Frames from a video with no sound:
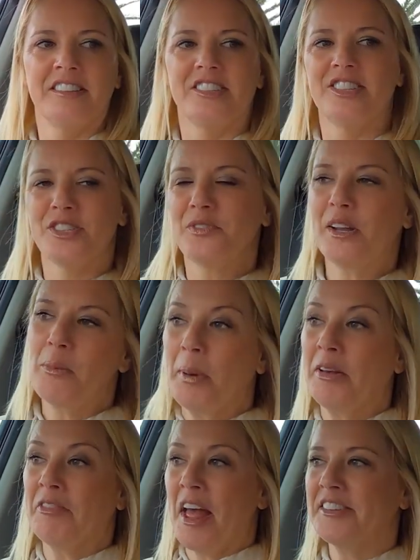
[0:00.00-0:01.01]
just to feel a
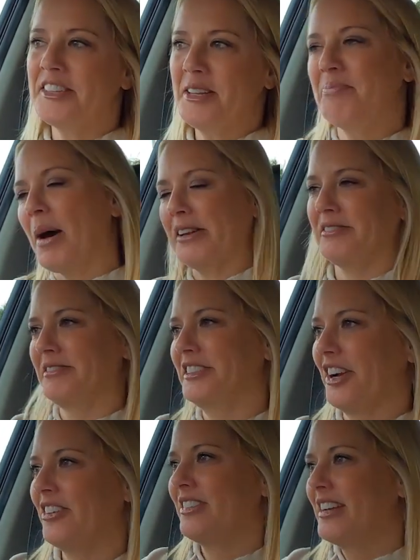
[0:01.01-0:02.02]
bit fancy, but
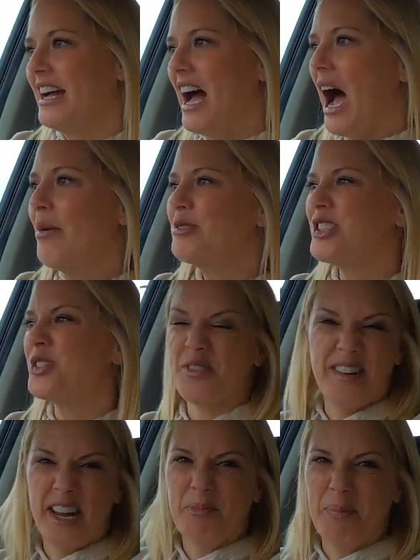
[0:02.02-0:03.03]
I'm just sort
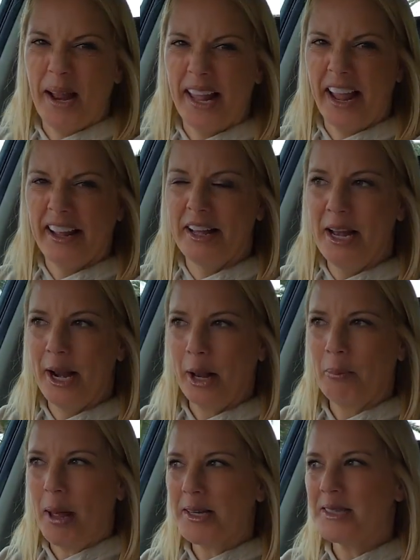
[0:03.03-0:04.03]
of nitpicking a
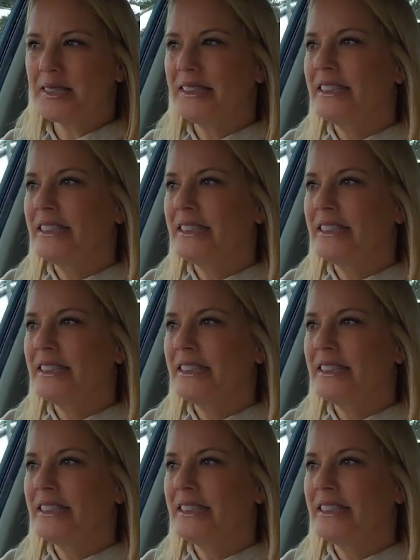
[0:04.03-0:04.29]
little bit.